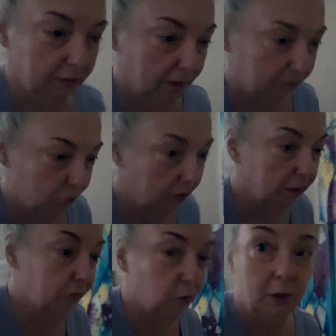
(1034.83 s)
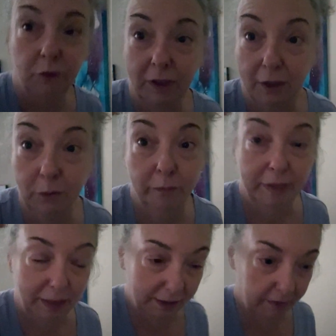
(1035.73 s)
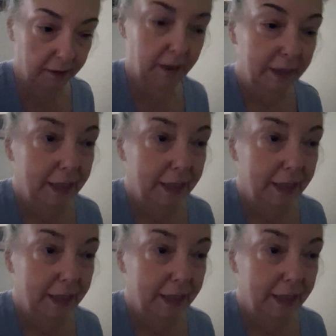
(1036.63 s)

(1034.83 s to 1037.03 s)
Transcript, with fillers: I'll try to drown it out if I can.